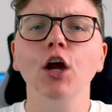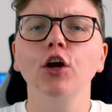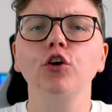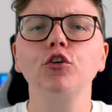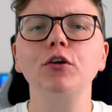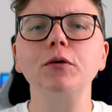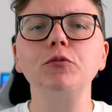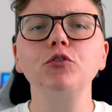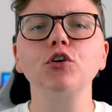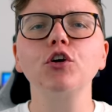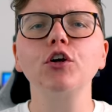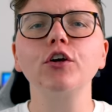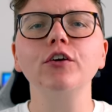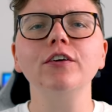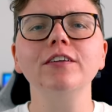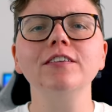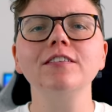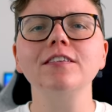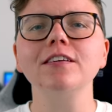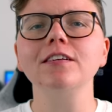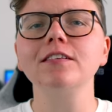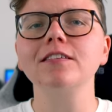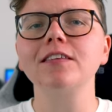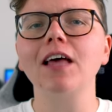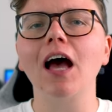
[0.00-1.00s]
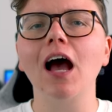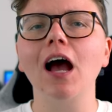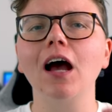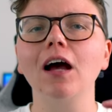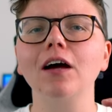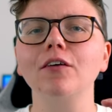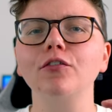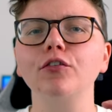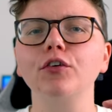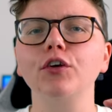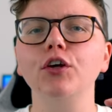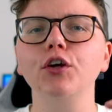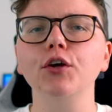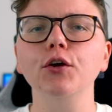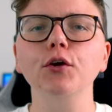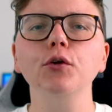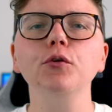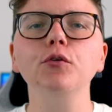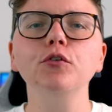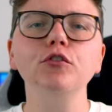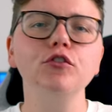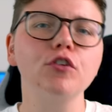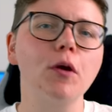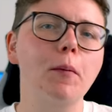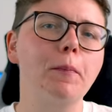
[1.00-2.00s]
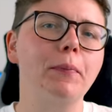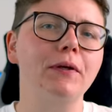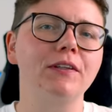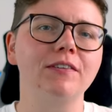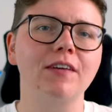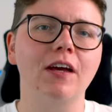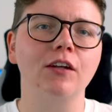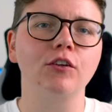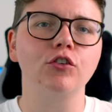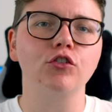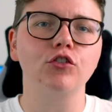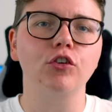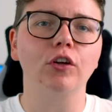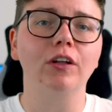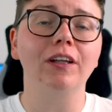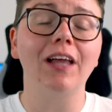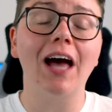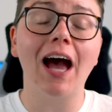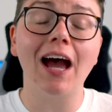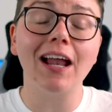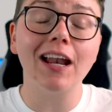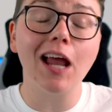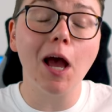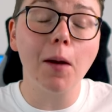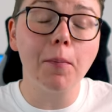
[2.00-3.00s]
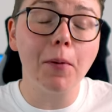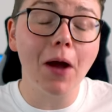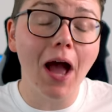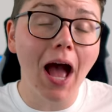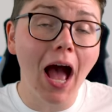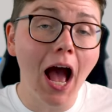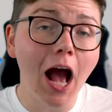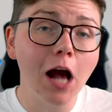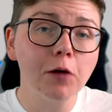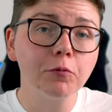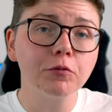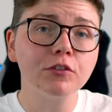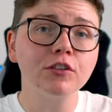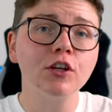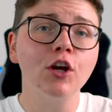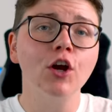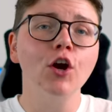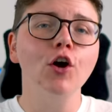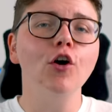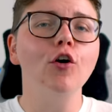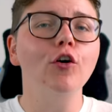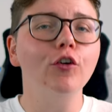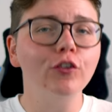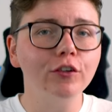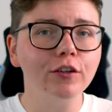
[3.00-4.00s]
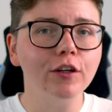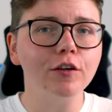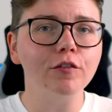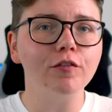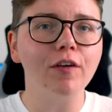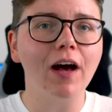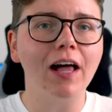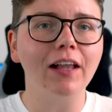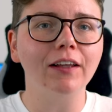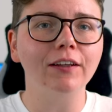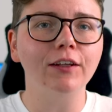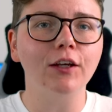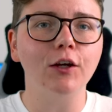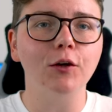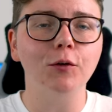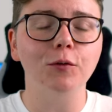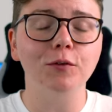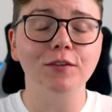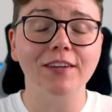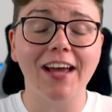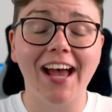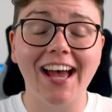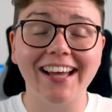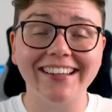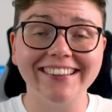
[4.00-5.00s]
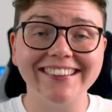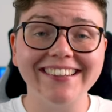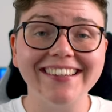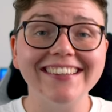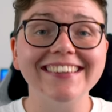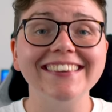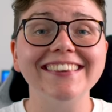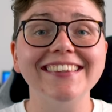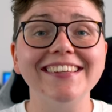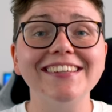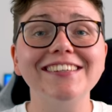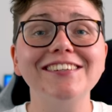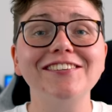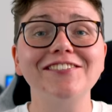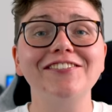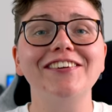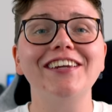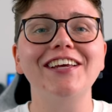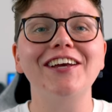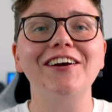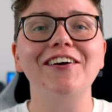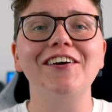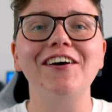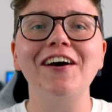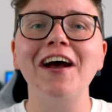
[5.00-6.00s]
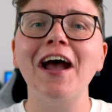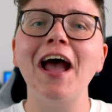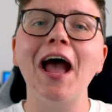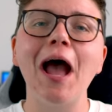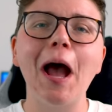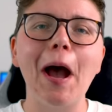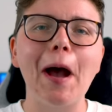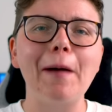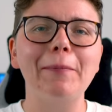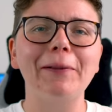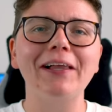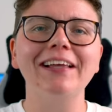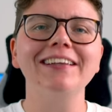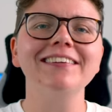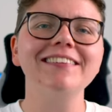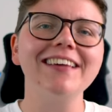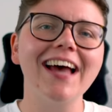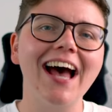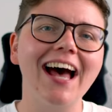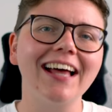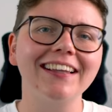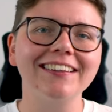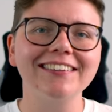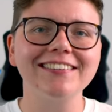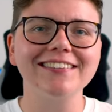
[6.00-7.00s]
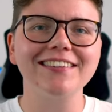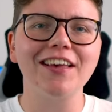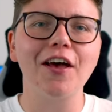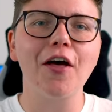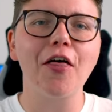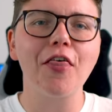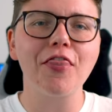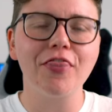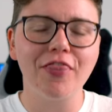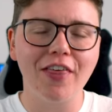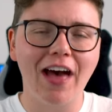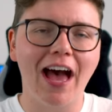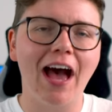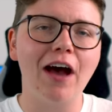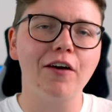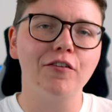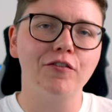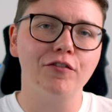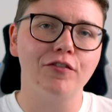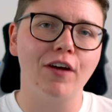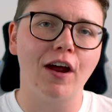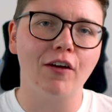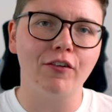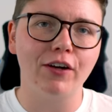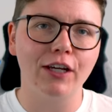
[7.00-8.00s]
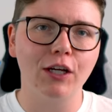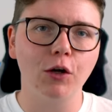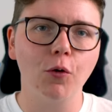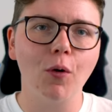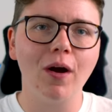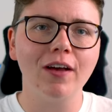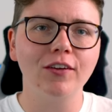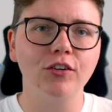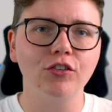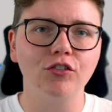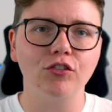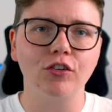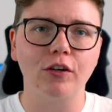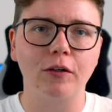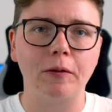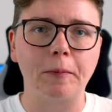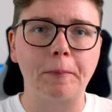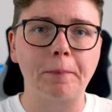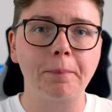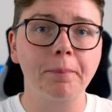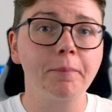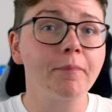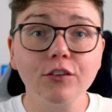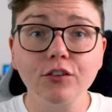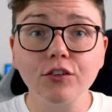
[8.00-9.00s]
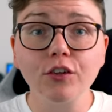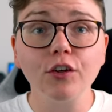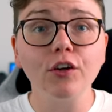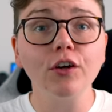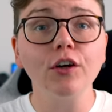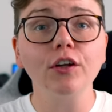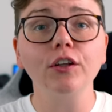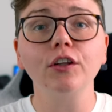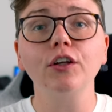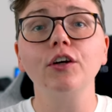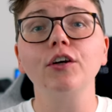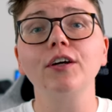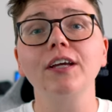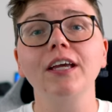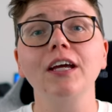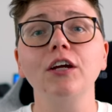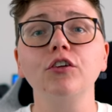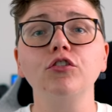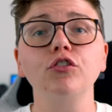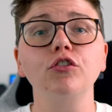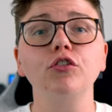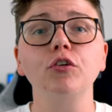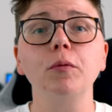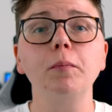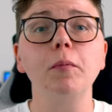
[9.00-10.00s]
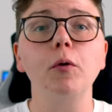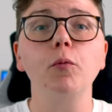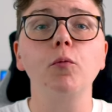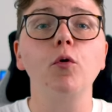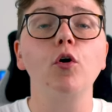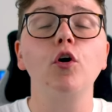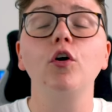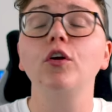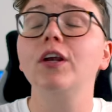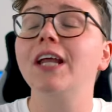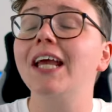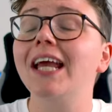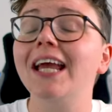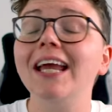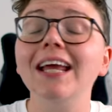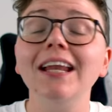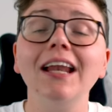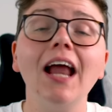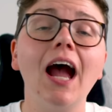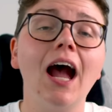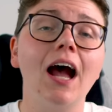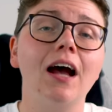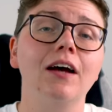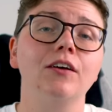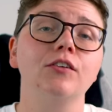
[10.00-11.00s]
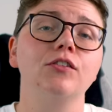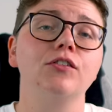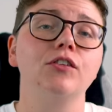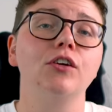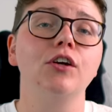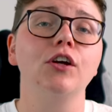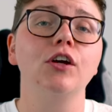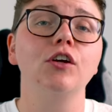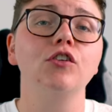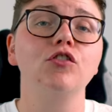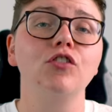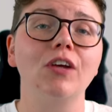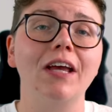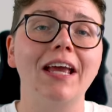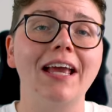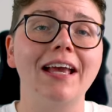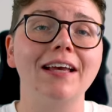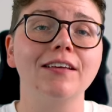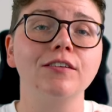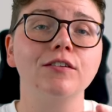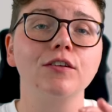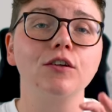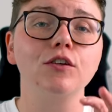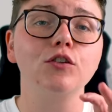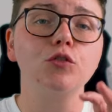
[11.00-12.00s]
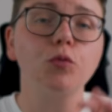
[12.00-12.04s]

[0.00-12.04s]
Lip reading: Cryptocurrencies that have huge potential and are perhaps undervalued. And in this video, I plan to answer that very question. So location number one in our search is